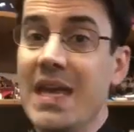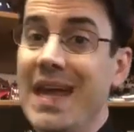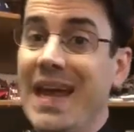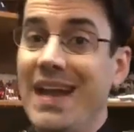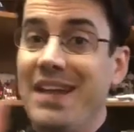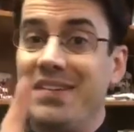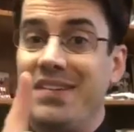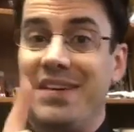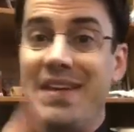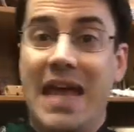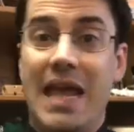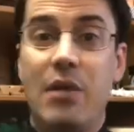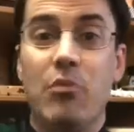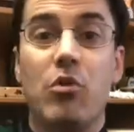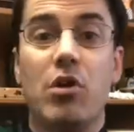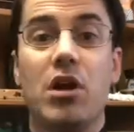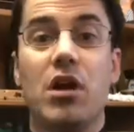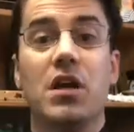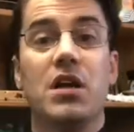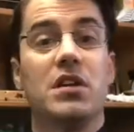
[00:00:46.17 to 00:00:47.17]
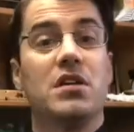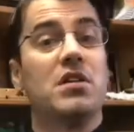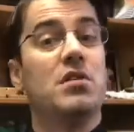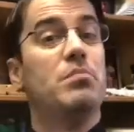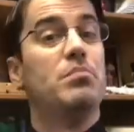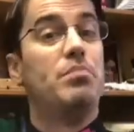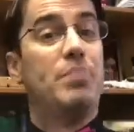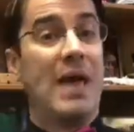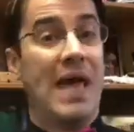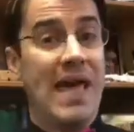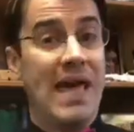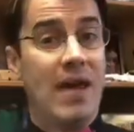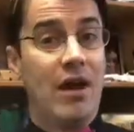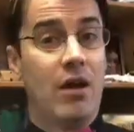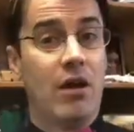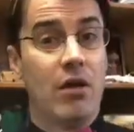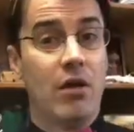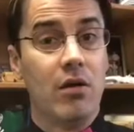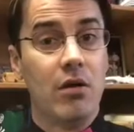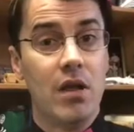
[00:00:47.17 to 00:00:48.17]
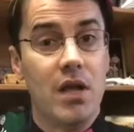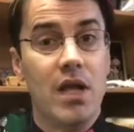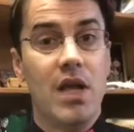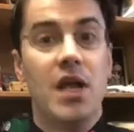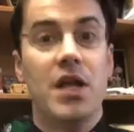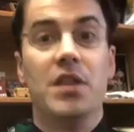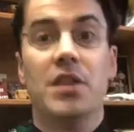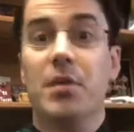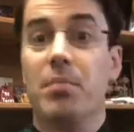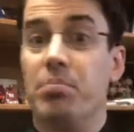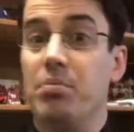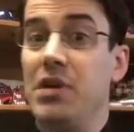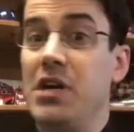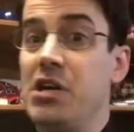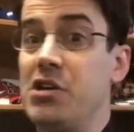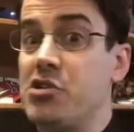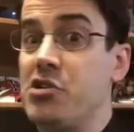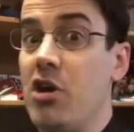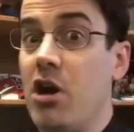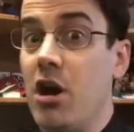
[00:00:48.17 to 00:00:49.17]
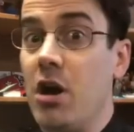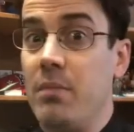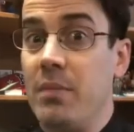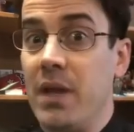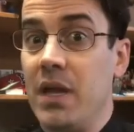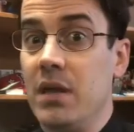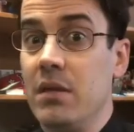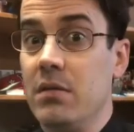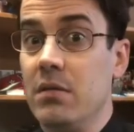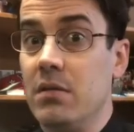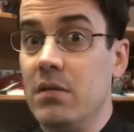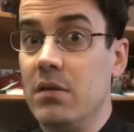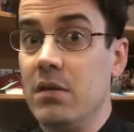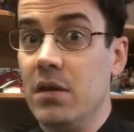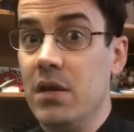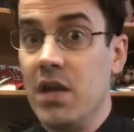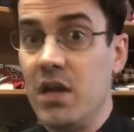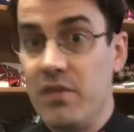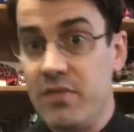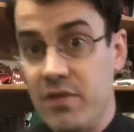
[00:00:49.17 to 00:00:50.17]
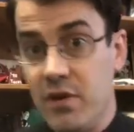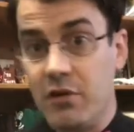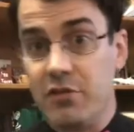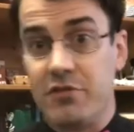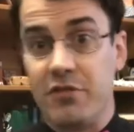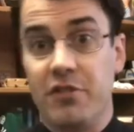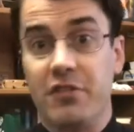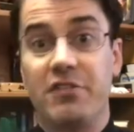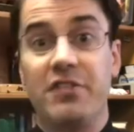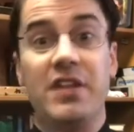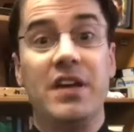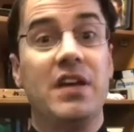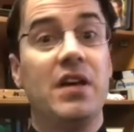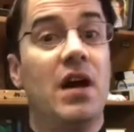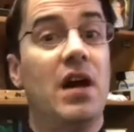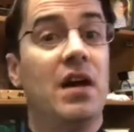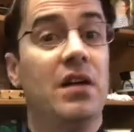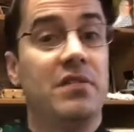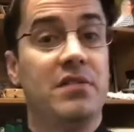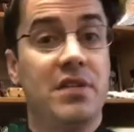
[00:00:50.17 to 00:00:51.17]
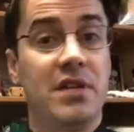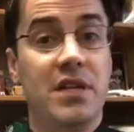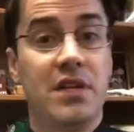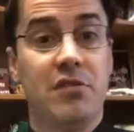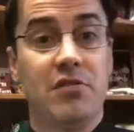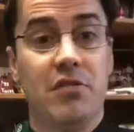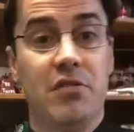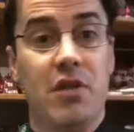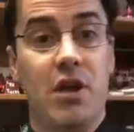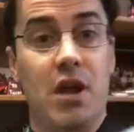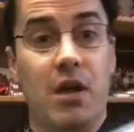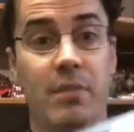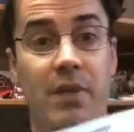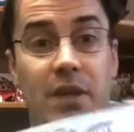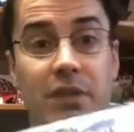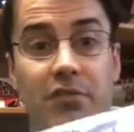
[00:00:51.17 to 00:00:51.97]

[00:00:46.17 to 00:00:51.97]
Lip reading: and today we're going to compare the British Army versus the Continental Army.